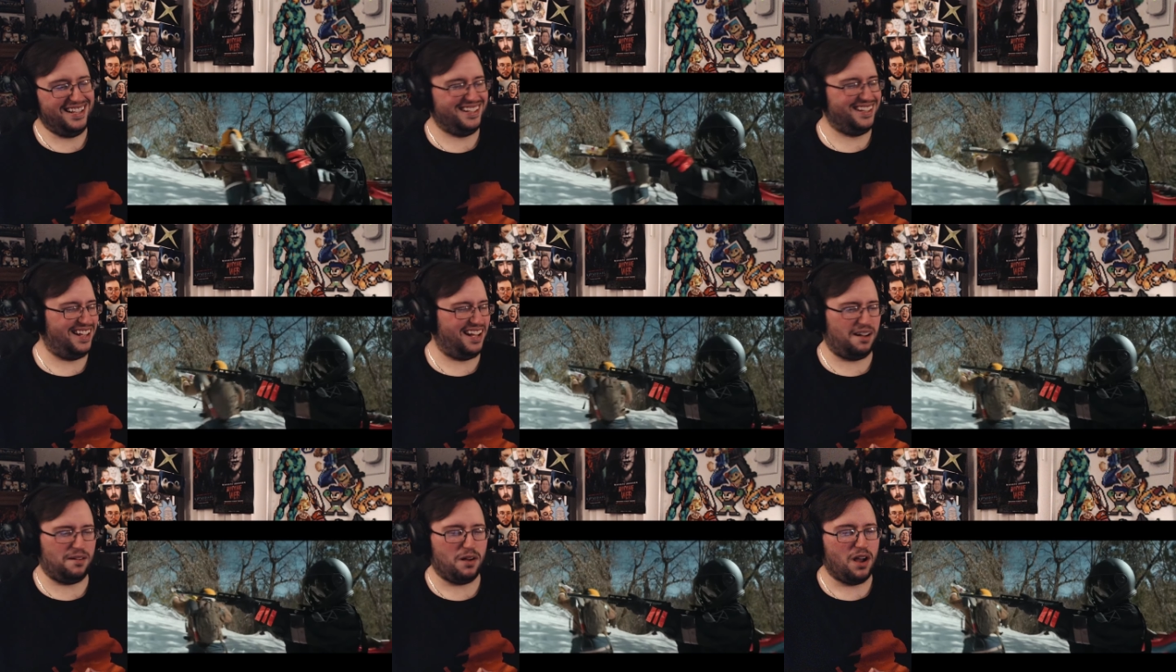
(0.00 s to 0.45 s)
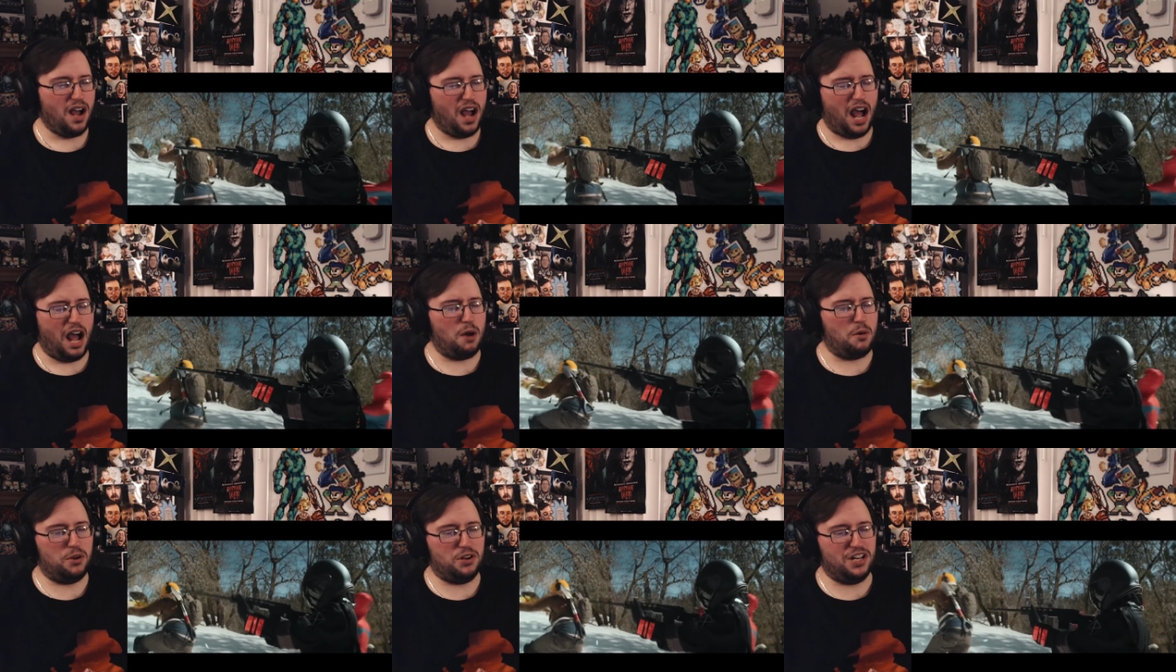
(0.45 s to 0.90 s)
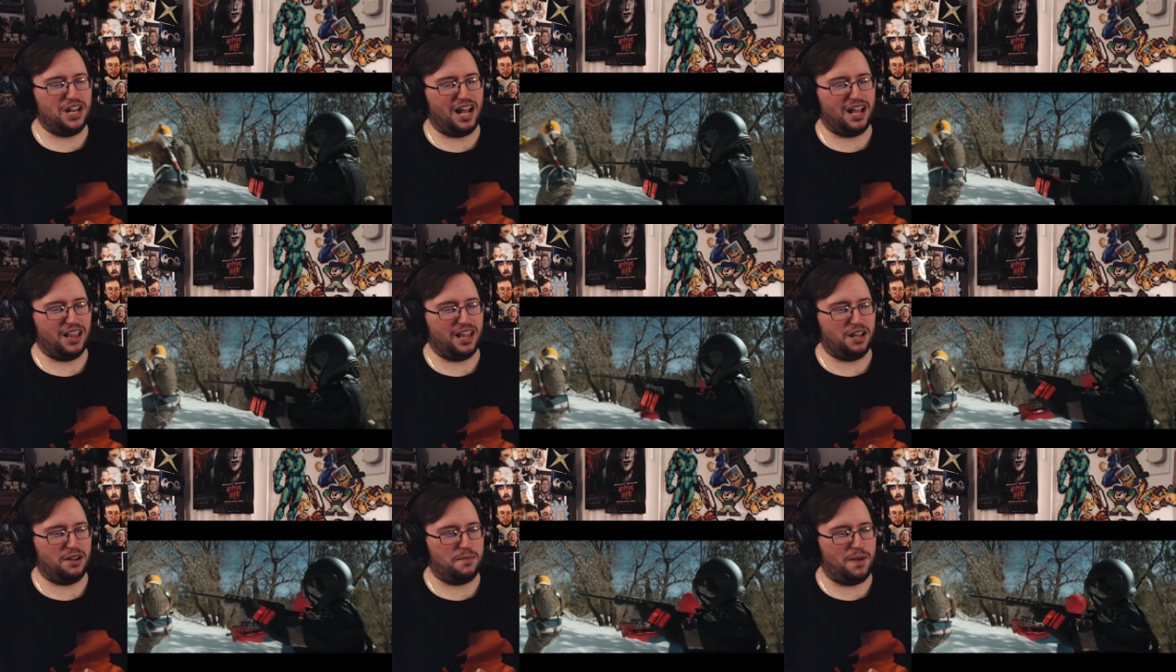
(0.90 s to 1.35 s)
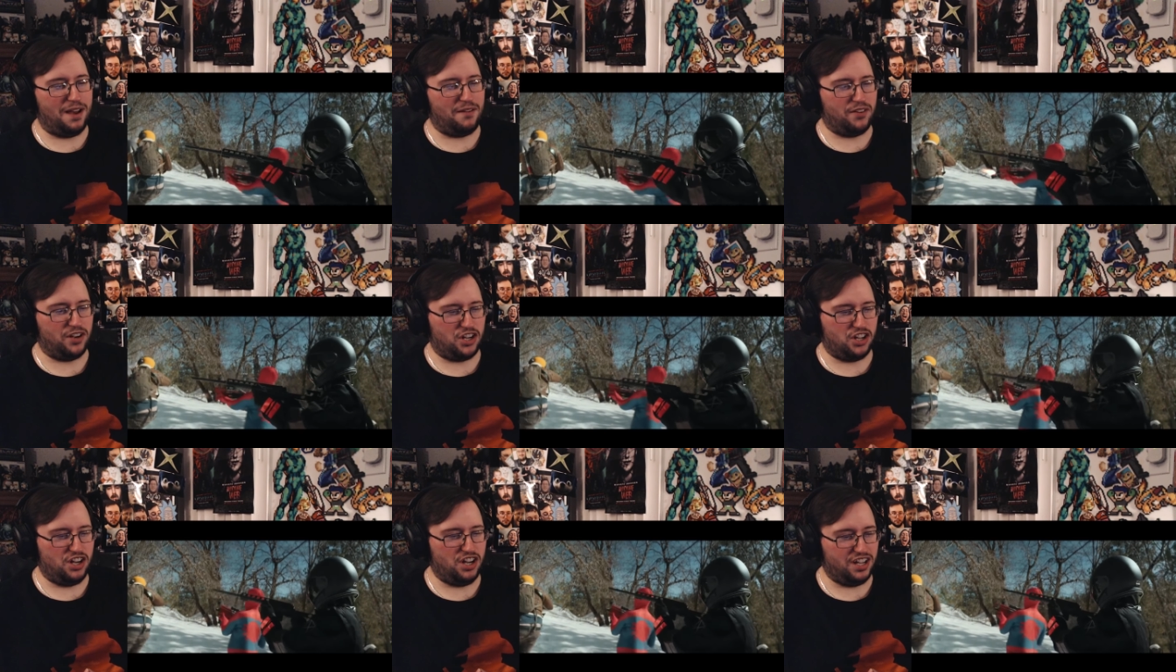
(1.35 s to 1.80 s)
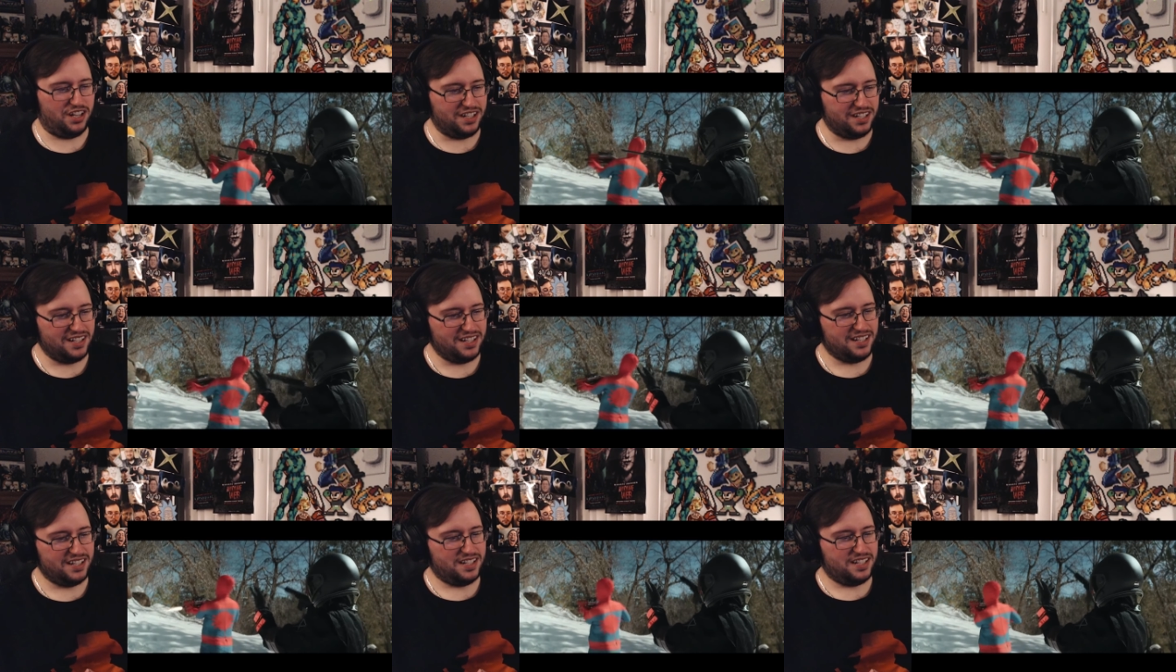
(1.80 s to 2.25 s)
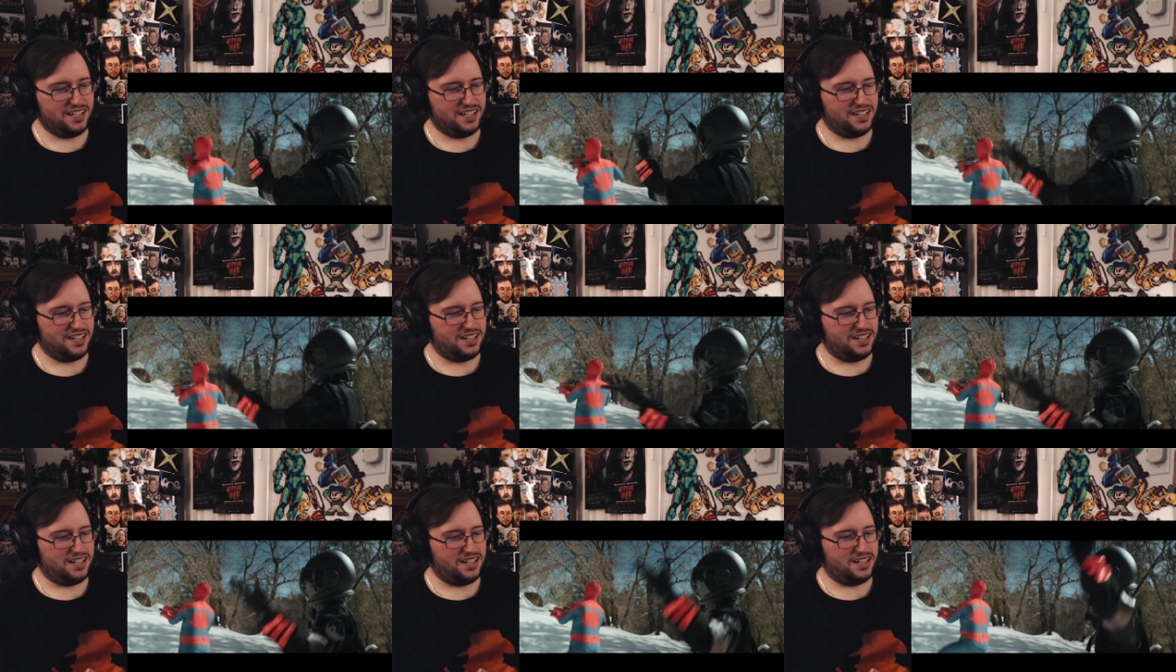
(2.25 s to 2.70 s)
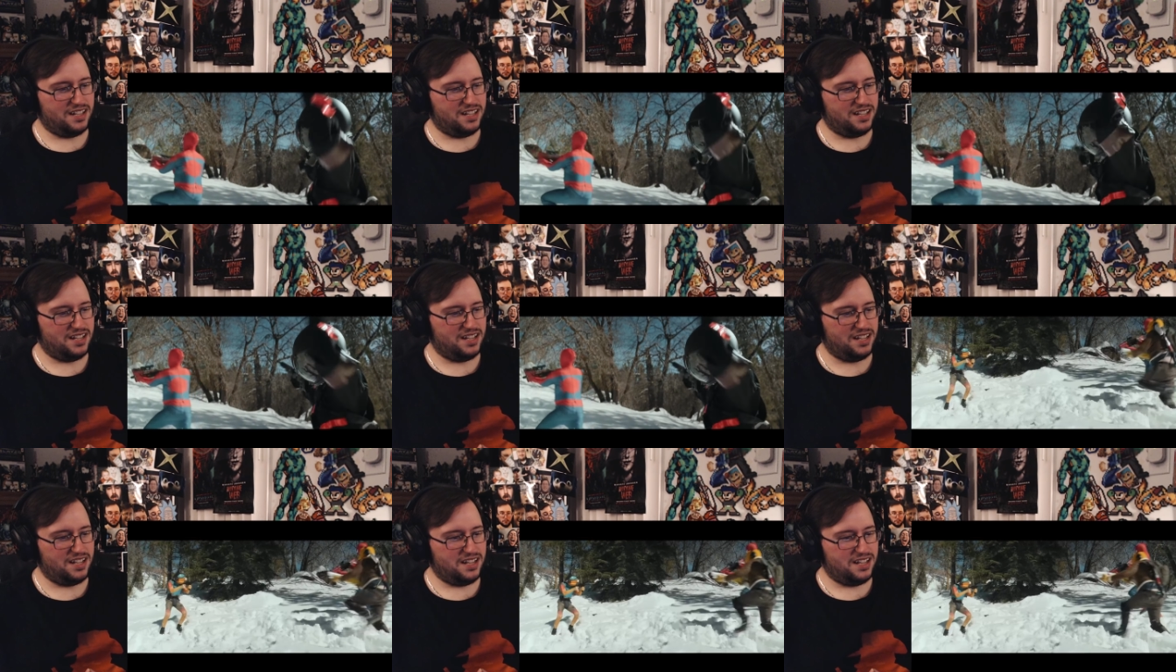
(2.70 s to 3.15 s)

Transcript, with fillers: Oh, I would not let him have a gun like this.